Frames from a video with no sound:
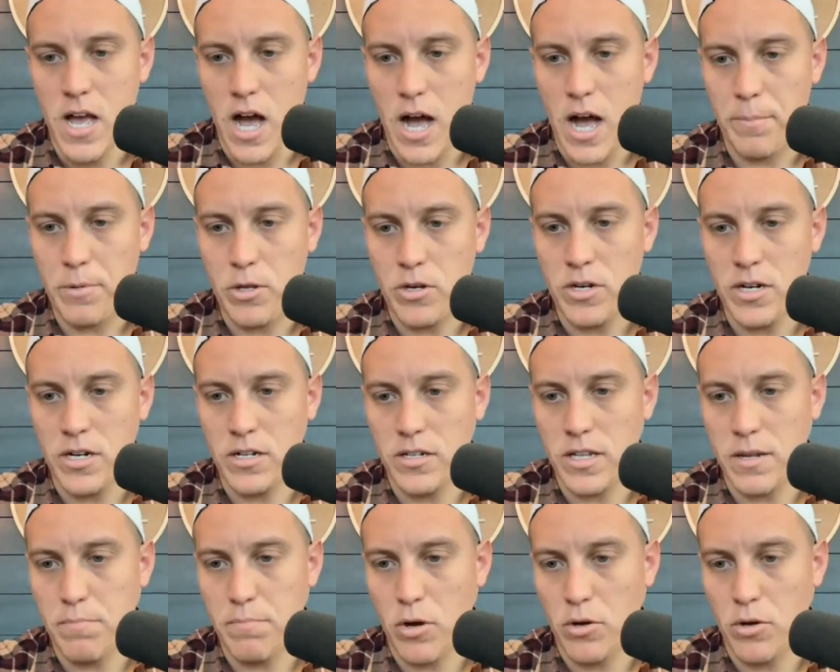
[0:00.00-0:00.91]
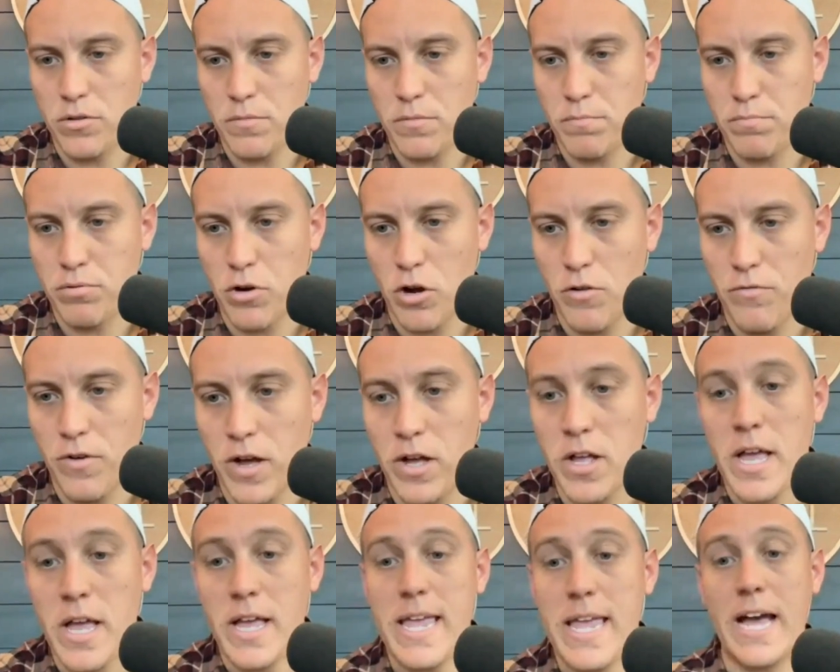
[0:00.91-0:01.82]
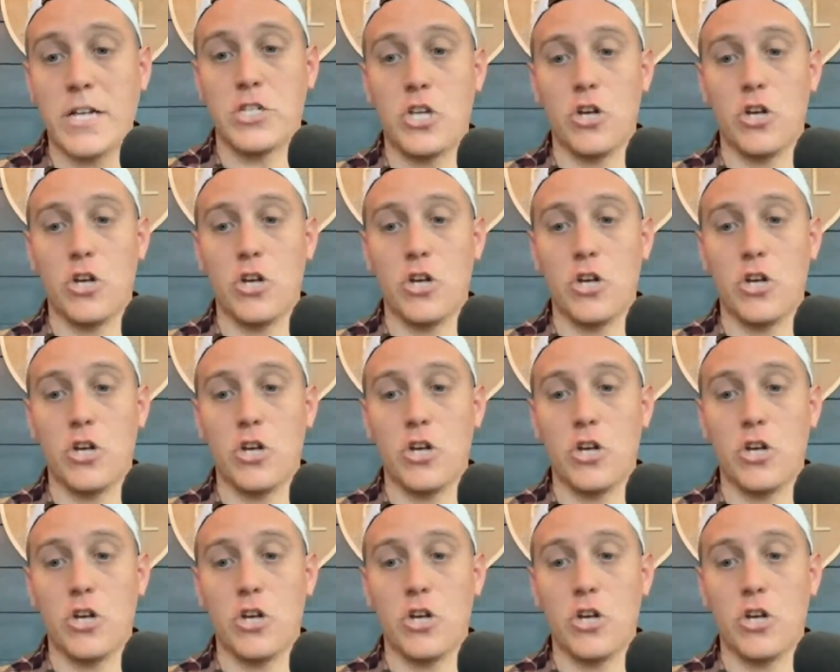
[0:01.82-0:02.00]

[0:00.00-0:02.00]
You need to link both profile. Yeah.